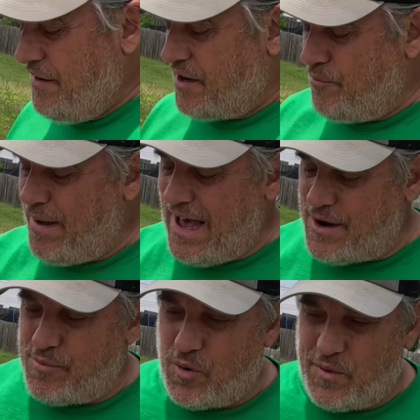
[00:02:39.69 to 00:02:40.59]

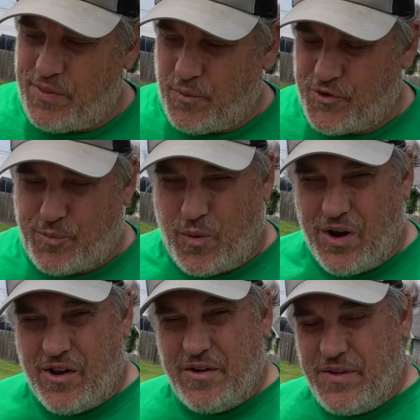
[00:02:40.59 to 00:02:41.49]
compatible with a
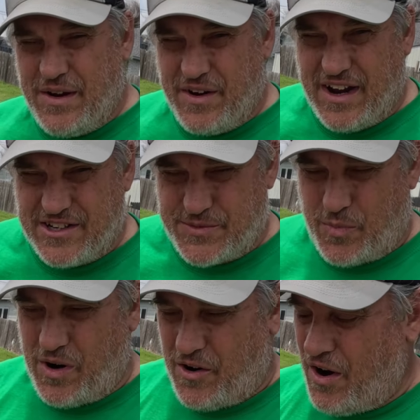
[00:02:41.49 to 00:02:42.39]
spoiler if you ever get a
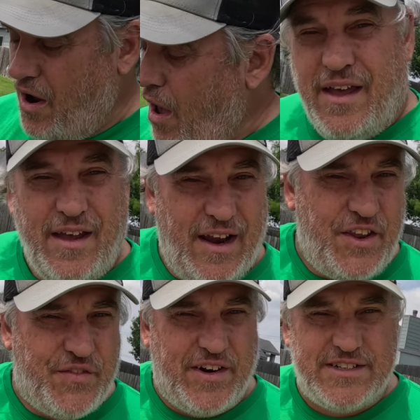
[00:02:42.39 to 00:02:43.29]
spoiler, and
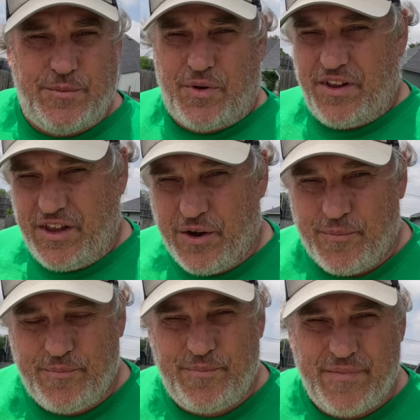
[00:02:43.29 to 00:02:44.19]
it's very simple to do.
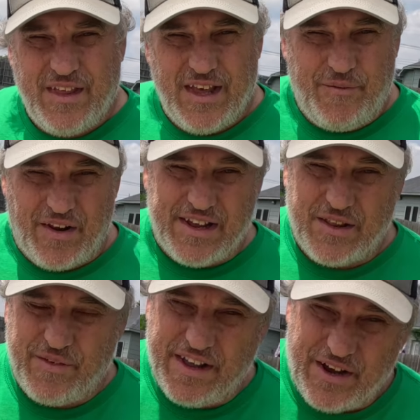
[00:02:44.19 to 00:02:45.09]
If you like
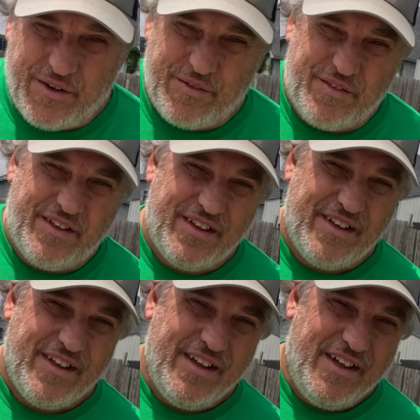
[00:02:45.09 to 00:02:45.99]
the video,
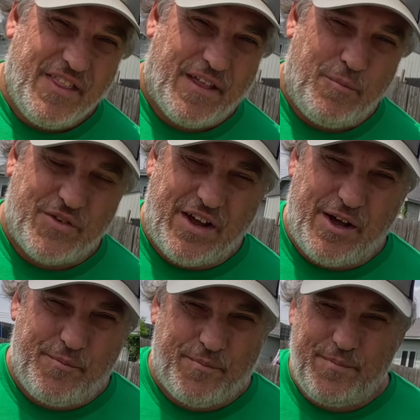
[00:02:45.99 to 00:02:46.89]
thumbs
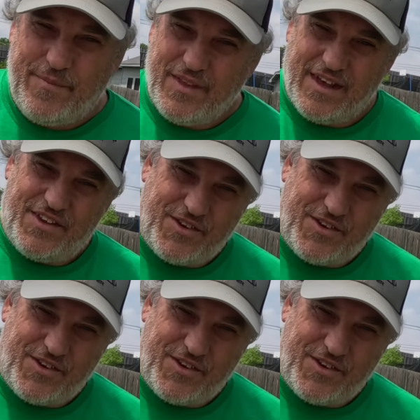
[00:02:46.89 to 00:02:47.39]
up, hit